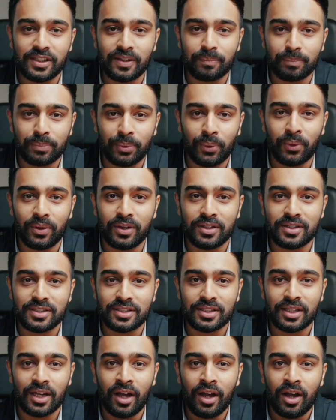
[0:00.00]

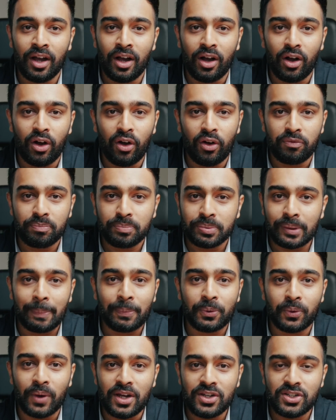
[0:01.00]
importance of
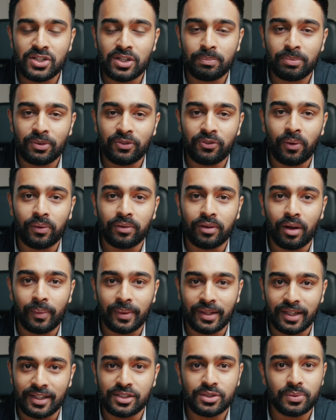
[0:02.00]
preparation before
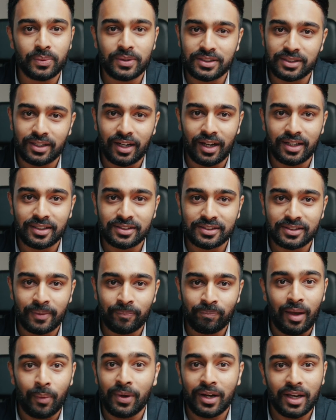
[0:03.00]
going into a task.
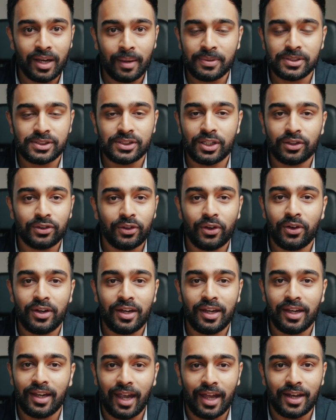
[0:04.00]
And when it comes to
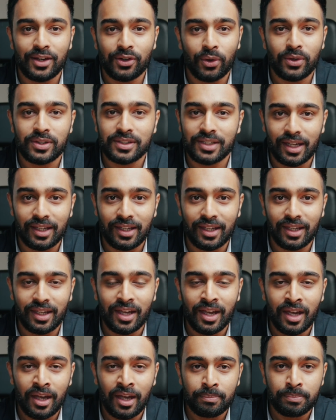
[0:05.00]
learning and note-taking,
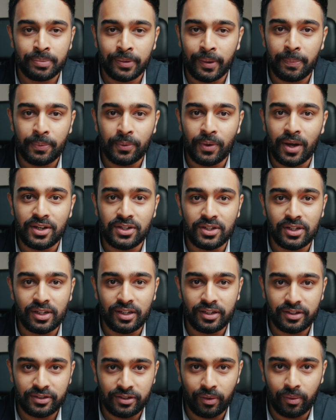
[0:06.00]
preparation
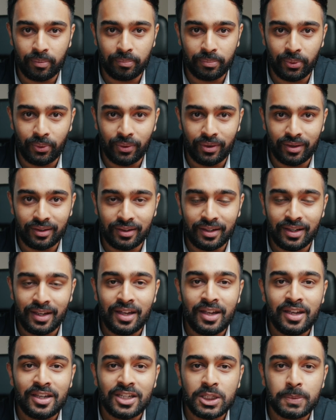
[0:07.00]
is so important.
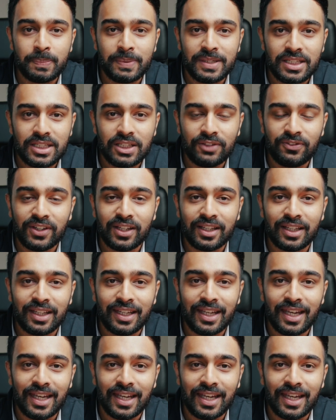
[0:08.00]
Specifically,